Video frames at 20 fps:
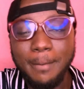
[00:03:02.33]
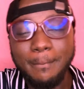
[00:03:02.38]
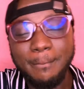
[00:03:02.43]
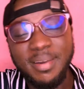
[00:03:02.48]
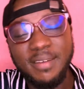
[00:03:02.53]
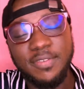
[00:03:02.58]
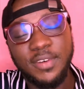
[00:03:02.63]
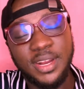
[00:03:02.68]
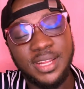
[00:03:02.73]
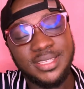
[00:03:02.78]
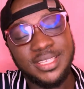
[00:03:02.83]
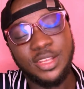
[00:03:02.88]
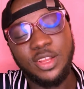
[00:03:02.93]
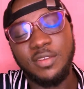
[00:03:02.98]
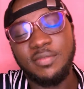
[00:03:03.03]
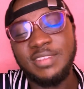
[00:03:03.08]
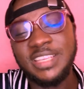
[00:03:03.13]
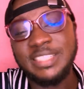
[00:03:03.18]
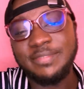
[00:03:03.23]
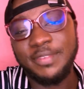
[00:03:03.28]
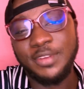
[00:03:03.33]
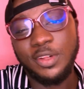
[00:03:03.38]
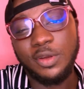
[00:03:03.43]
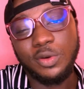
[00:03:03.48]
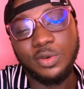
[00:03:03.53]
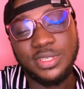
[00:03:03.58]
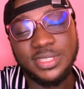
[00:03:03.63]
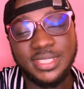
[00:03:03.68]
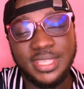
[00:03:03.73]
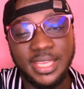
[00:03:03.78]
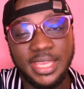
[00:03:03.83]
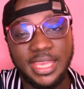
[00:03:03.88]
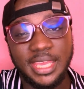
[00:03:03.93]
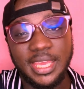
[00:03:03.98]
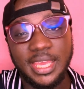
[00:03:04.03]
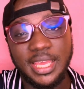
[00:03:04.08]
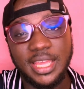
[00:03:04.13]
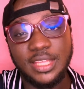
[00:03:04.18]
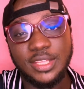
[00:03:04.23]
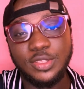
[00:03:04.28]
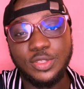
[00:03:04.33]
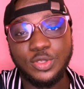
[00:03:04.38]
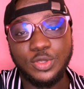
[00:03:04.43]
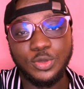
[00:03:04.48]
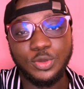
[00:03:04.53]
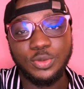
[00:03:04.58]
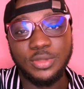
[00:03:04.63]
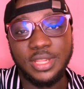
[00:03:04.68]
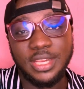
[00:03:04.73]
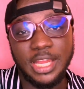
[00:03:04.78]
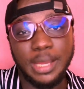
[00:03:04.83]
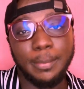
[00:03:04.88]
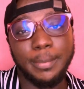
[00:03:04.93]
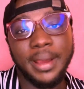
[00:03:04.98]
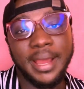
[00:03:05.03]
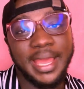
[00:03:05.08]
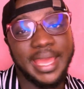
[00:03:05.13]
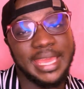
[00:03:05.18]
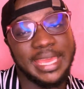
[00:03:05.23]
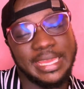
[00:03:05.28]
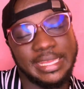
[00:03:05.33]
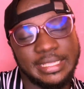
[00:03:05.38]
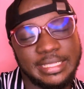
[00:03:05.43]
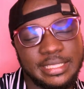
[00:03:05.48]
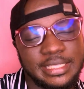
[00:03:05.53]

but for the sake of this video, we'll stick to the number 8.